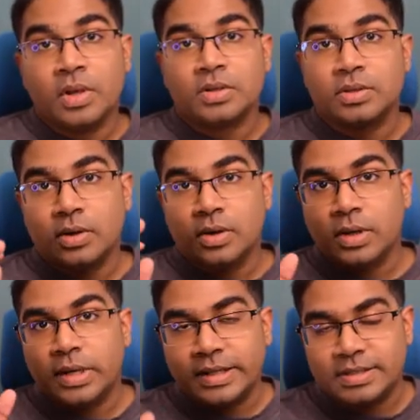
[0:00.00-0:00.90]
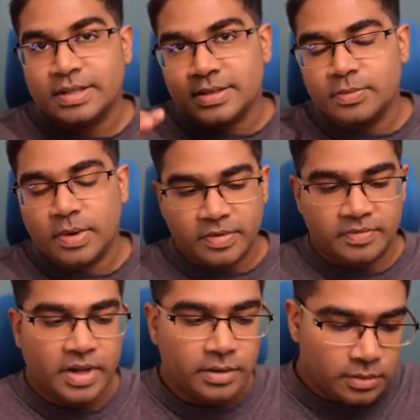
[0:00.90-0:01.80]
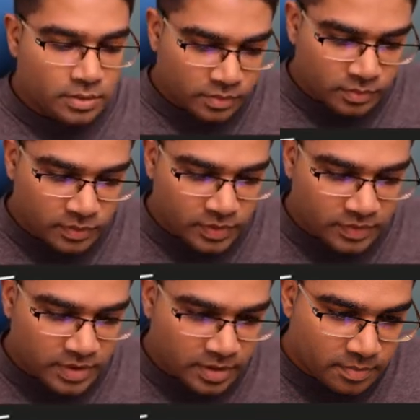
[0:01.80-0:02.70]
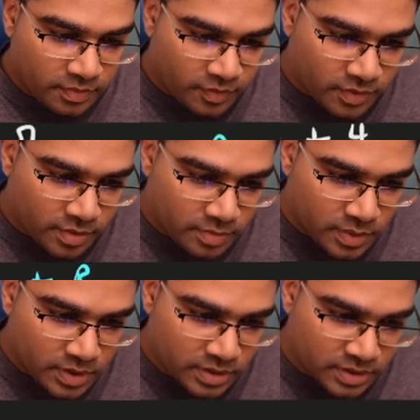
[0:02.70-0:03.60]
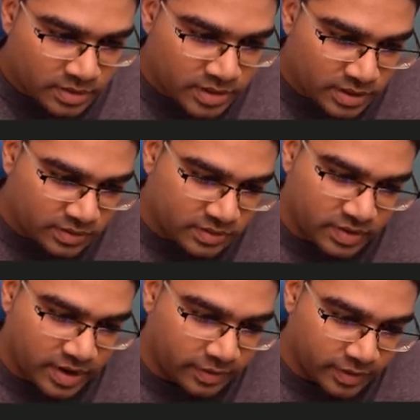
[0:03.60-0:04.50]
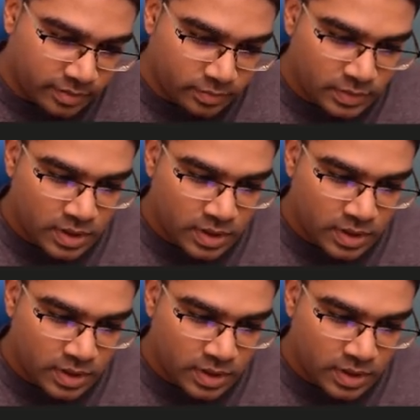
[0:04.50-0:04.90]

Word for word: So let's just see what we've done. We've come from this diagram,